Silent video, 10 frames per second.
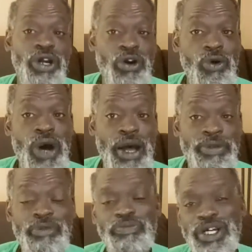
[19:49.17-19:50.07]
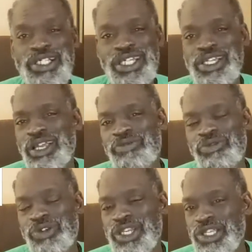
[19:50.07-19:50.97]
co-opted, because they never
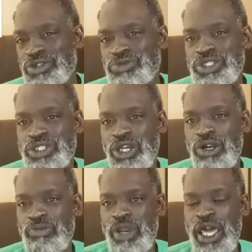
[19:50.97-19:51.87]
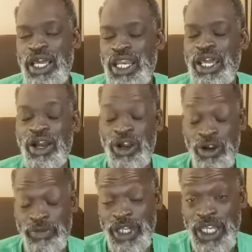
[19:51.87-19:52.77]
really used the term black, like
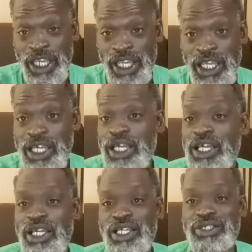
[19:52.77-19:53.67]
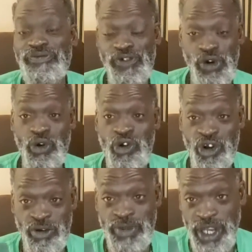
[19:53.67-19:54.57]
Urban League or
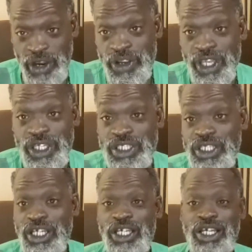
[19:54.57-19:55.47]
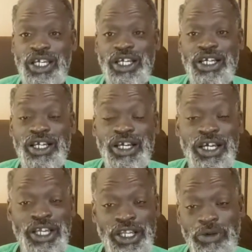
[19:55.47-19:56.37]
urban areas.
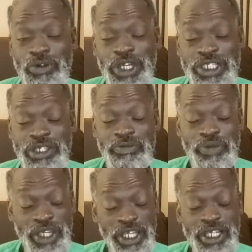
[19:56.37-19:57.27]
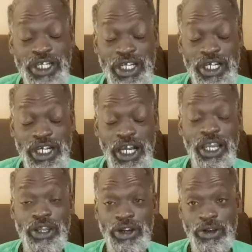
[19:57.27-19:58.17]
NAACP,
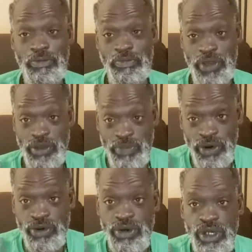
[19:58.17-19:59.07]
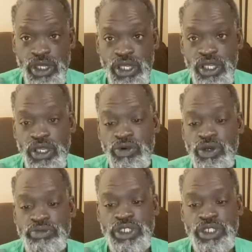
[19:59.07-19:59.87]
color people. You know what I'm